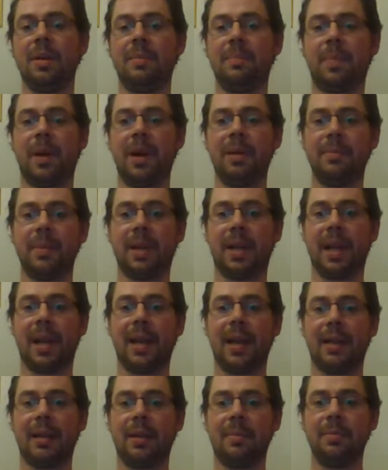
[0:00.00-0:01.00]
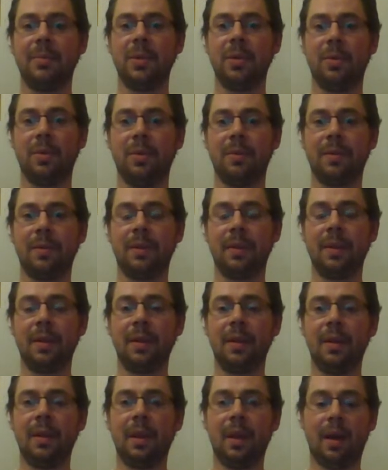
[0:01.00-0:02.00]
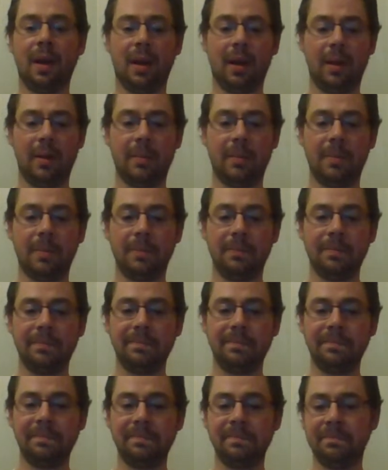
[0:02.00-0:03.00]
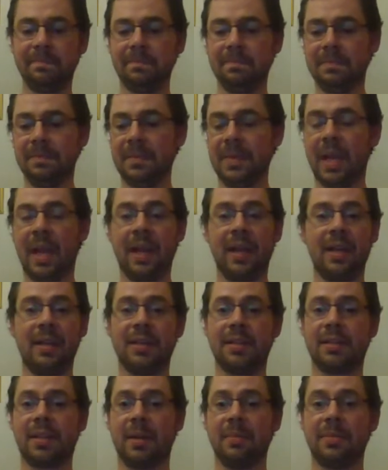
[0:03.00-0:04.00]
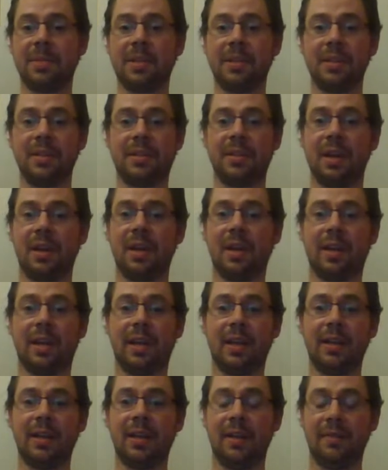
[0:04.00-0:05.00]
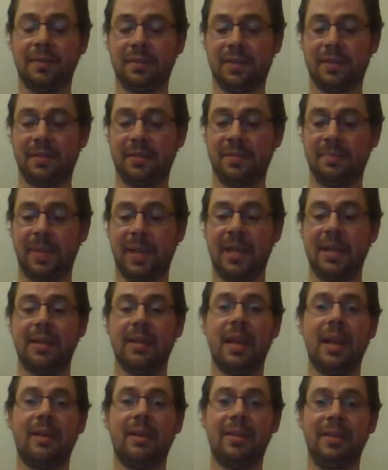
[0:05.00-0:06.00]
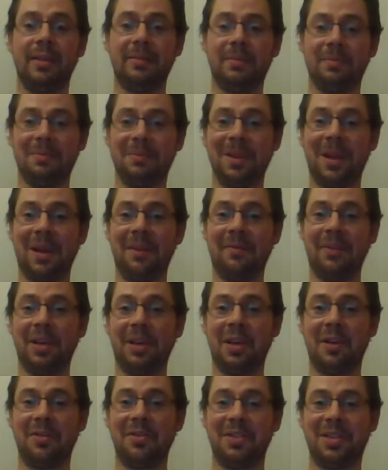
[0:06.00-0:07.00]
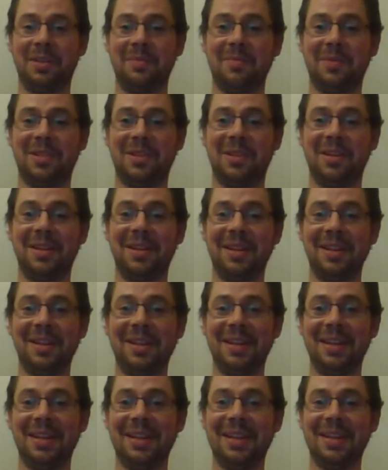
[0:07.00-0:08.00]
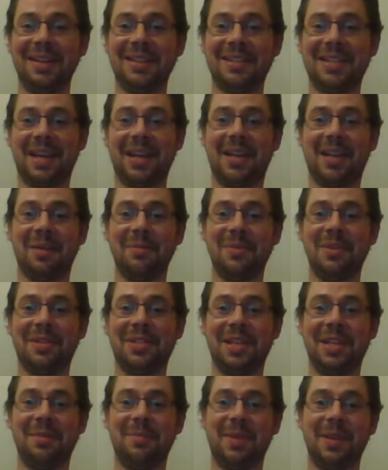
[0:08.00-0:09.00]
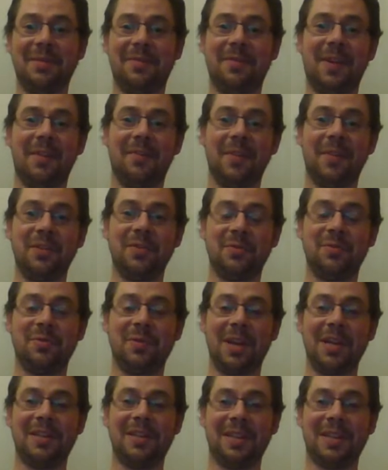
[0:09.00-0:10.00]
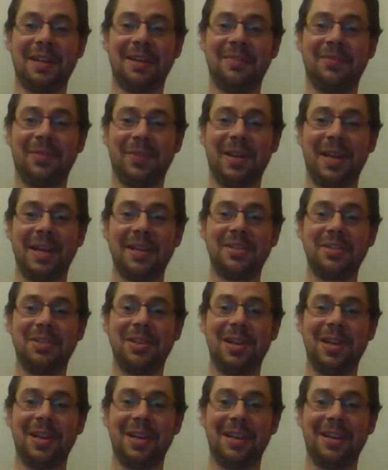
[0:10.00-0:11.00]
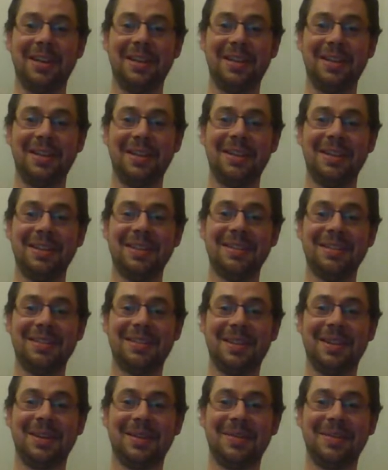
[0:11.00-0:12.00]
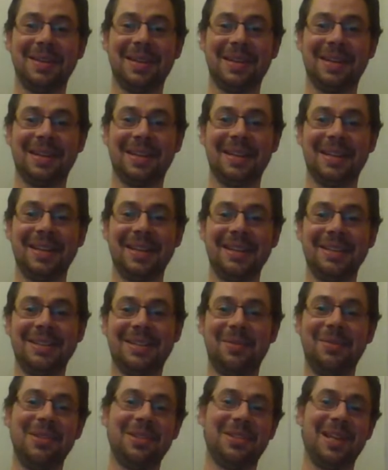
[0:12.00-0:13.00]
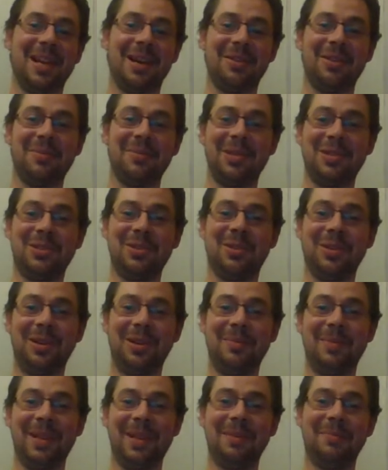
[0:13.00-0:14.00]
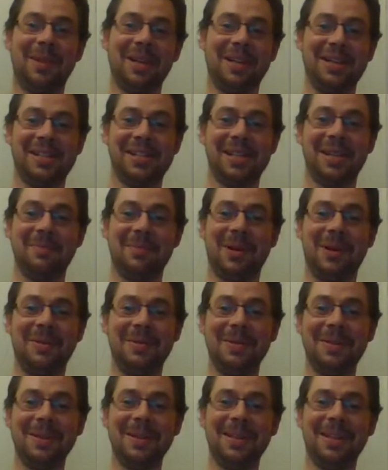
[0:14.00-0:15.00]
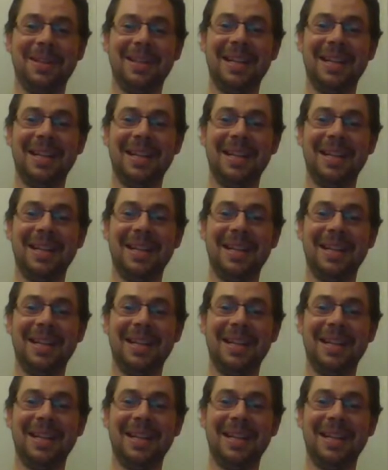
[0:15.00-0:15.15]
a bike mechanic up north. And he just comes to the circuit, loves being there, and I've encouraged him to take up the CB 500 racing for next year. So he's now going to be joining me in my gazebo.